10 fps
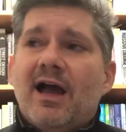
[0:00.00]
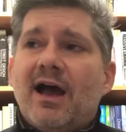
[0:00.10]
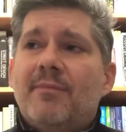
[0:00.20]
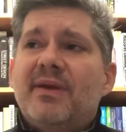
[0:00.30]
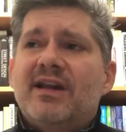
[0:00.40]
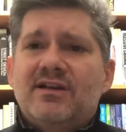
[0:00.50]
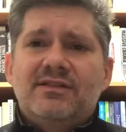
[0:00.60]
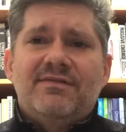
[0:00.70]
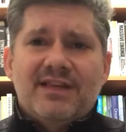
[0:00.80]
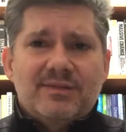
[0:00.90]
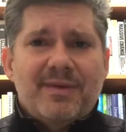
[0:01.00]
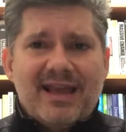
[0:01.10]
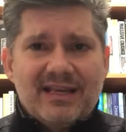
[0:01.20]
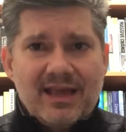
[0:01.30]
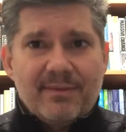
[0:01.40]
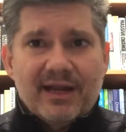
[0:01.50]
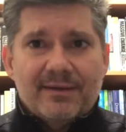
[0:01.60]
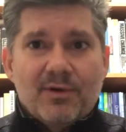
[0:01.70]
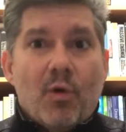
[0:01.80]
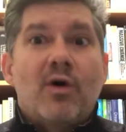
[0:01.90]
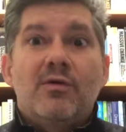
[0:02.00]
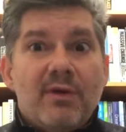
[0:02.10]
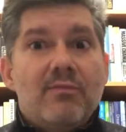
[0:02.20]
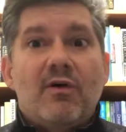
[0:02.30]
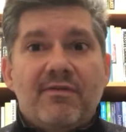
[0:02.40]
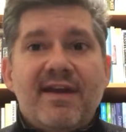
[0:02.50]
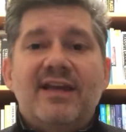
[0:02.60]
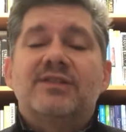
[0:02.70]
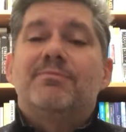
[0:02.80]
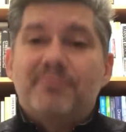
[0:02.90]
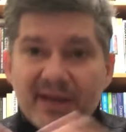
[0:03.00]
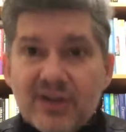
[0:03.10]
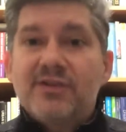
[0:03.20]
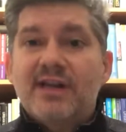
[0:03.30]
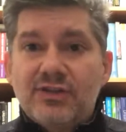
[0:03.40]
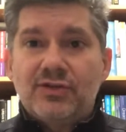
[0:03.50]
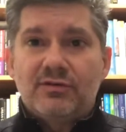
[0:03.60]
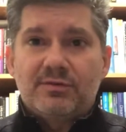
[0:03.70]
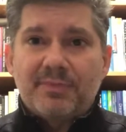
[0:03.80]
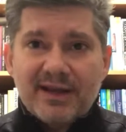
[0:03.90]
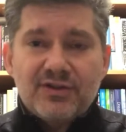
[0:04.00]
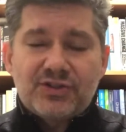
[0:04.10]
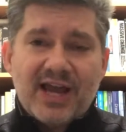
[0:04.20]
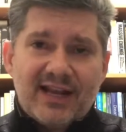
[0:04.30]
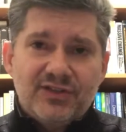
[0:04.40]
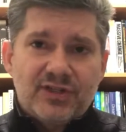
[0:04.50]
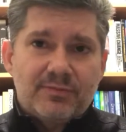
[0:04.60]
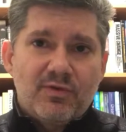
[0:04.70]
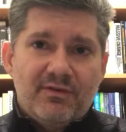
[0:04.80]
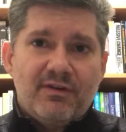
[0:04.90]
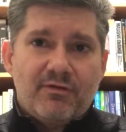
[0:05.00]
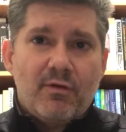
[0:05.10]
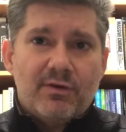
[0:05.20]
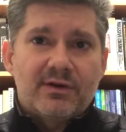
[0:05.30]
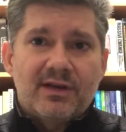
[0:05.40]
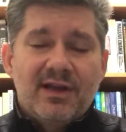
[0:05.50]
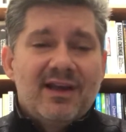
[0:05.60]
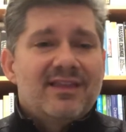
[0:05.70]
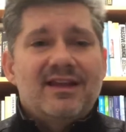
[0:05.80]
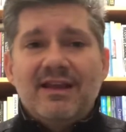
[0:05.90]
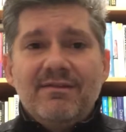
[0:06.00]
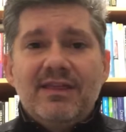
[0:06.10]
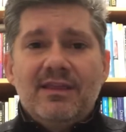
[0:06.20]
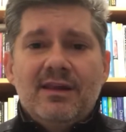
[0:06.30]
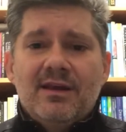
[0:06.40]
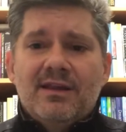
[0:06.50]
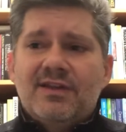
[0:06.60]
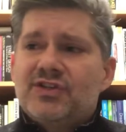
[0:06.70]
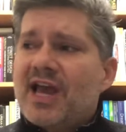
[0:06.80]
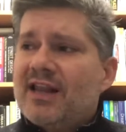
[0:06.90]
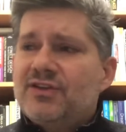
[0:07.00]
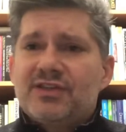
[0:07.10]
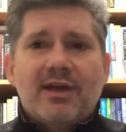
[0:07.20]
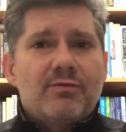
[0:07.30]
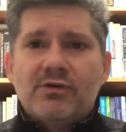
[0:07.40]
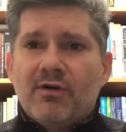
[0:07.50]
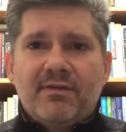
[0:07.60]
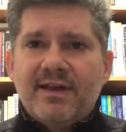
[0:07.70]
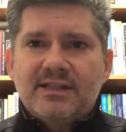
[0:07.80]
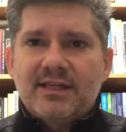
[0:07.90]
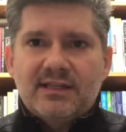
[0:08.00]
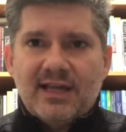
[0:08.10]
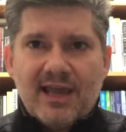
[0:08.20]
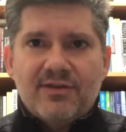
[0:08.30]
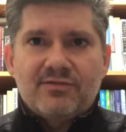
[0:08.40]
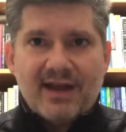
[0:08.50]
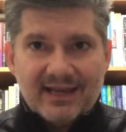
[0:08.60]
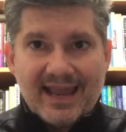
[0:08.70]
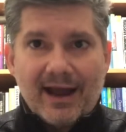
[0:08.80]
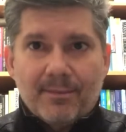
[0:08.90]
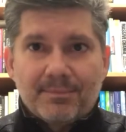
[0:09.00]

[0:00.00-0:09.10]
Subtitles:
because of this pandemic. Or we will face bigger issues, bigger challenges moving forward than even the challenge that we're all facing together right now.